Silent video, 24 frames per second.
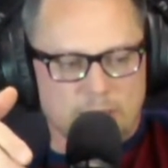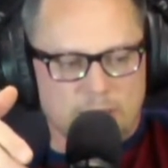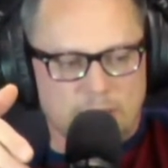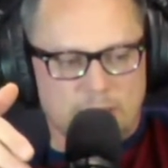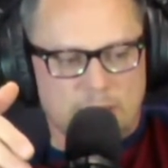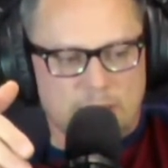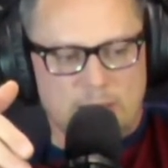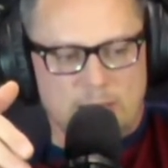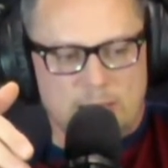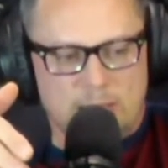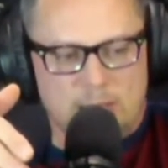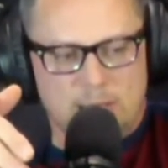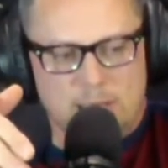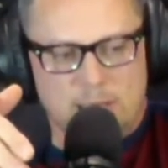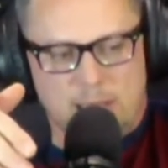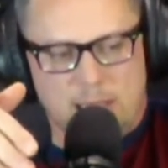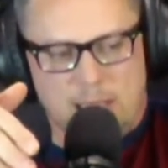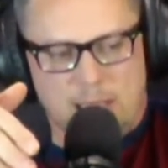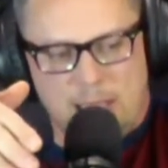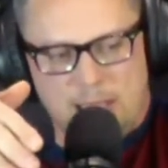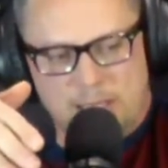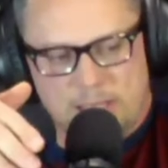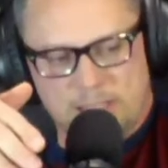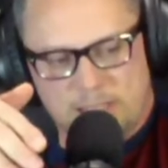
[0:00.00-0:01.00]
And
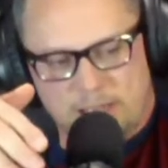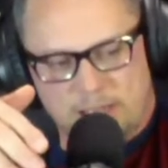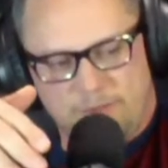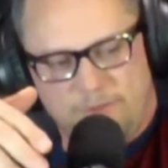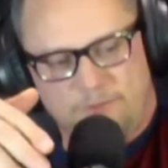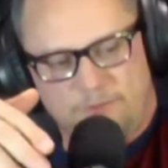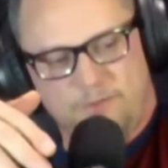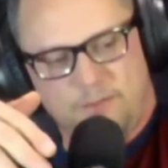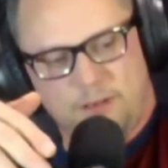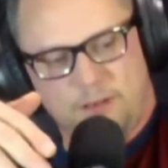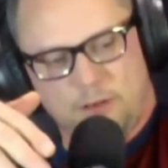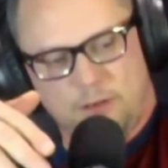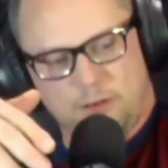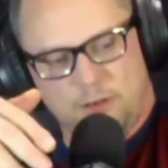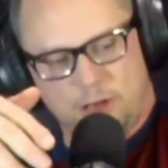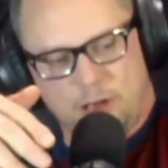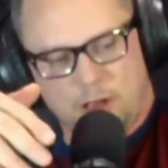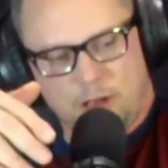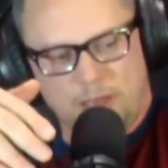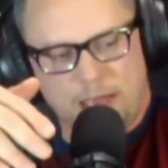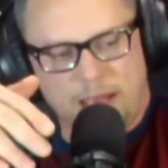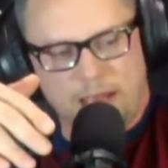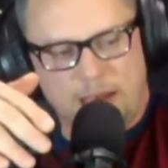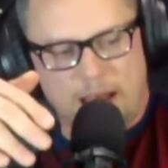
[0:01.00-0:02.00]
as I filled
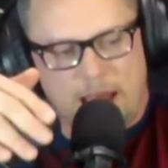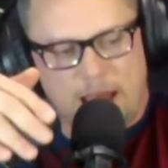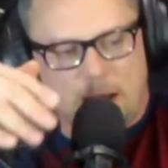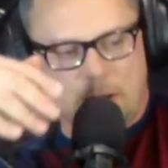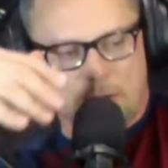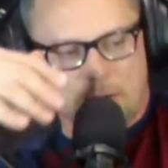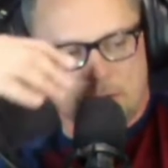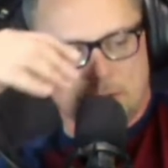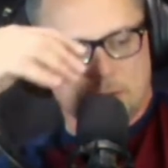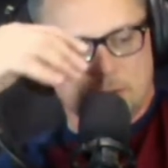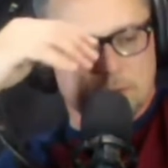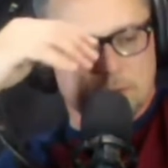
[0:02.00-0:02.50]
all that out